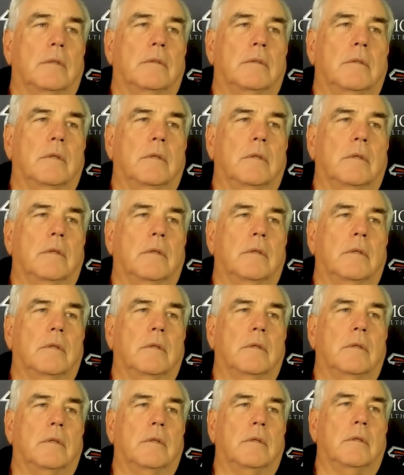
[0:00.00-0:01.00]
lose and
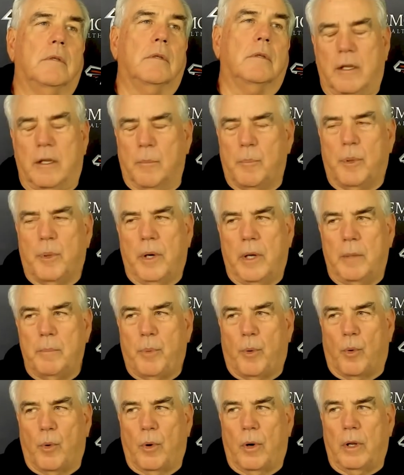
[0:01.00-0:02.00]
really feel like you played
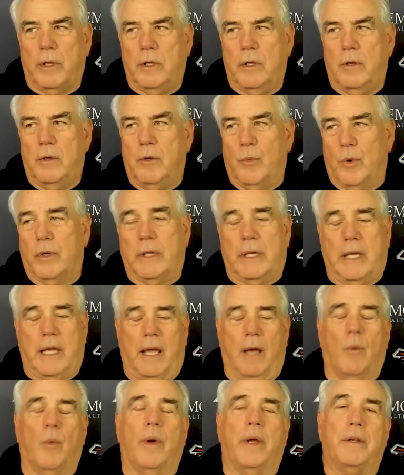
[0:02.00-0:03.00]
poorly, you, you really
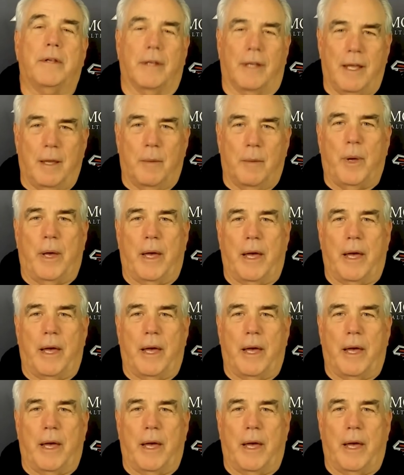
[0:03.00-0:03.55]
can't wait to get